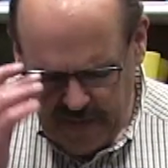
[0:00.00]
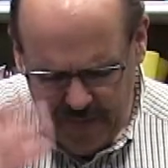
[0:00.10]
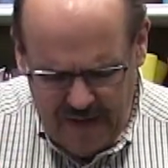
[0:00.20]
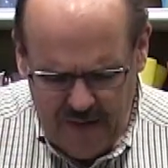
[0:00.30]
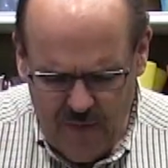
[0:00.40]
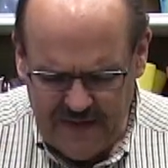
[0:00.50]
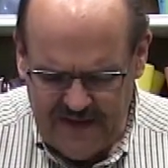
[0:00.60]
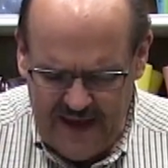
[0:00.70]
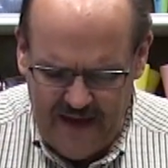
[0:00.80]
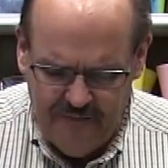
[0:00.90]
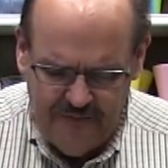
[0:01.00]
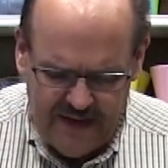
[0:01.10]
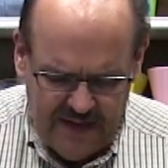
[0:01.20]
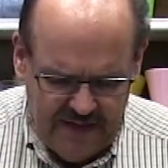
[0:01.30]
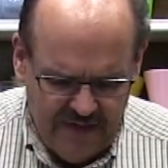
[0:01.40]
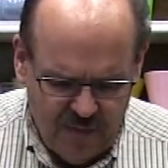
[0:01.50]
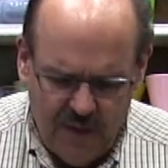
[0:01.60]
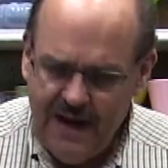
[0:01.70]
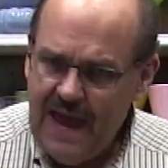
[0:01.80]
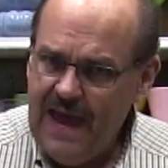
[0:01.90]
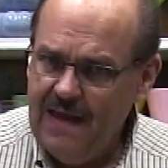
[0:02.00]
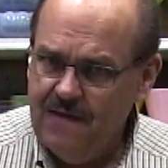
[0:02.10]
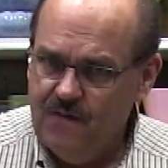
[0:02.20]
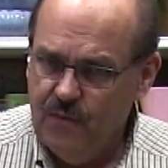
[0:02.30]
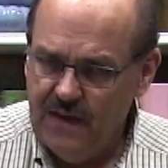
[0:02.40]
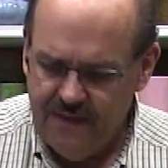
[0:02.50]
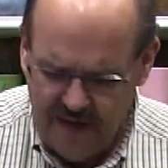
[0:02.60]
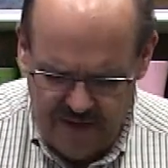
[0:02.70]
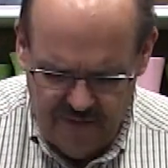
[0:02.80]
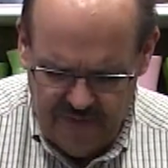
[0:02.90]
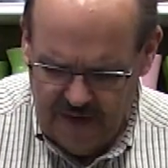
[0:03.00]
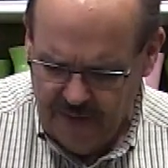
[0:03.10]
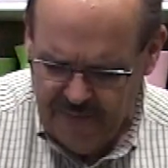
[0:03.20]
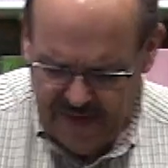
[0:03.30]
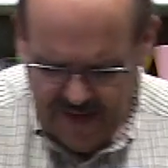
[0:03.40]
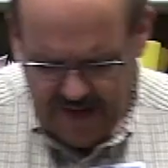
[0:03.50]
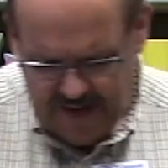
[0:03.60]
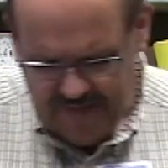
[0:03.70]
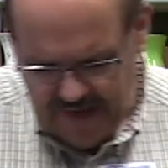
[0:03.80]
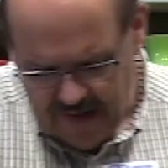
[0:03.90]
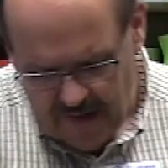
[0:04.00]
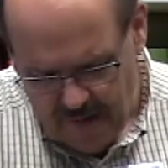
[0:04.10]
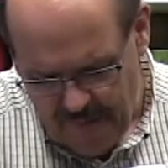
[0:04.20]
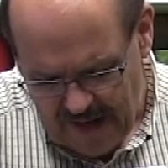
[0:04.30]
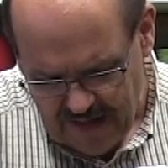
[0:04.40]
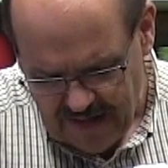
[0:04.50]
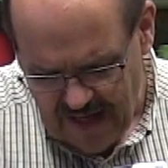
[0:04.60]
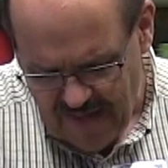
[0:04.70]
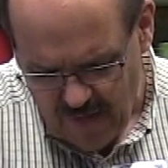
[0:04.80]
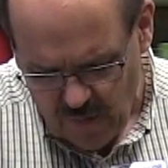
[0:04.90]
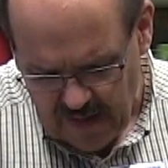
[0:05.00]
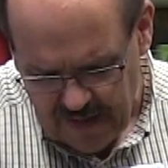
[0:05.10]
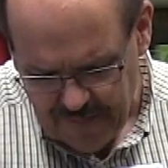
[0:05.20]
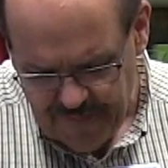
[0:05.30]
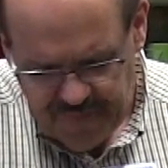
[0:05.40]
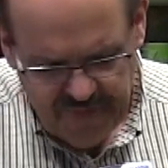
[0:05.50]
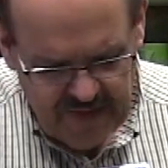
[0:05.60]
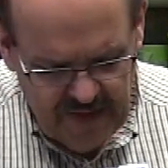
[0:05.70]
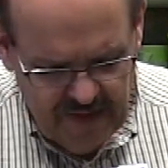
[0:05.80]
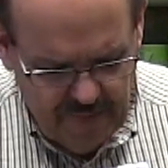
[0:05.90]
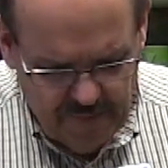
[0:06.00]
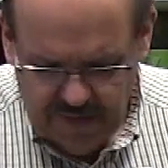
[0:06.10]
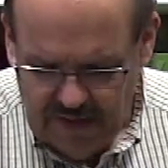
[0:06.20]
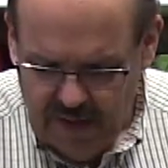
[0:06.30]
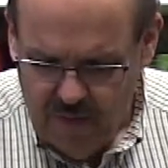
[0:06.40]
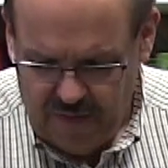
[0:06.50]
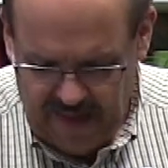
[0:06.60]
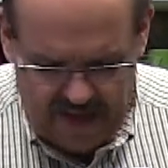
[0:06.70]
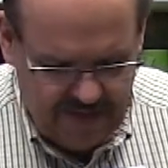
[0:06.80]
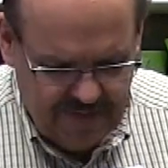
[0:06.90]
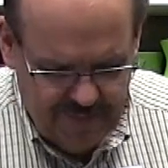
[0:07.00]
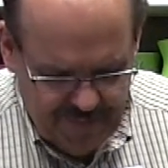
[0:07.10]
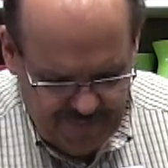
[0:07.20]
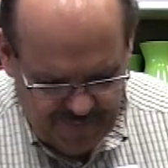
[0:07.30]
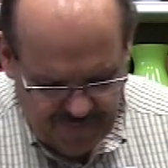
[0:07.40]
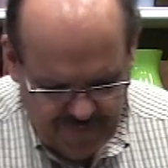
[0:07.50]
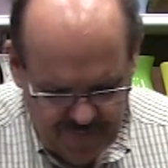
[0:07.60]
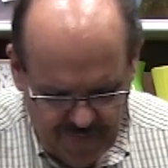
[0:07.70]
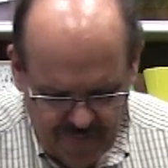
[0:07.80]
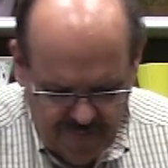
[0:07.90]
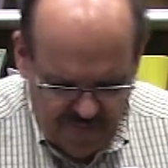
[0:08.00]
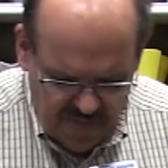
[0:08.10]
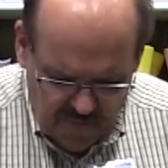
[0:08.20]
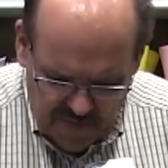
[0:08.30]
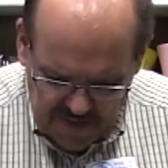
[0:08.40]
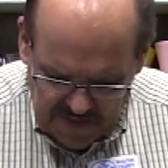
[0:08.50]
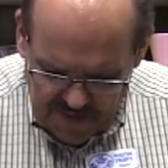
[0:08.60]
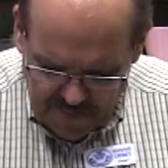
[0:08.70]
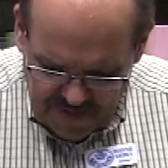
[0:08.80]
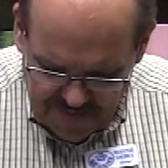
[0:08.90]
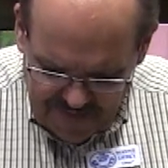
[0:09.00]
but I want to have at least one hand's width under there, and then about another one below that. So we're going to come in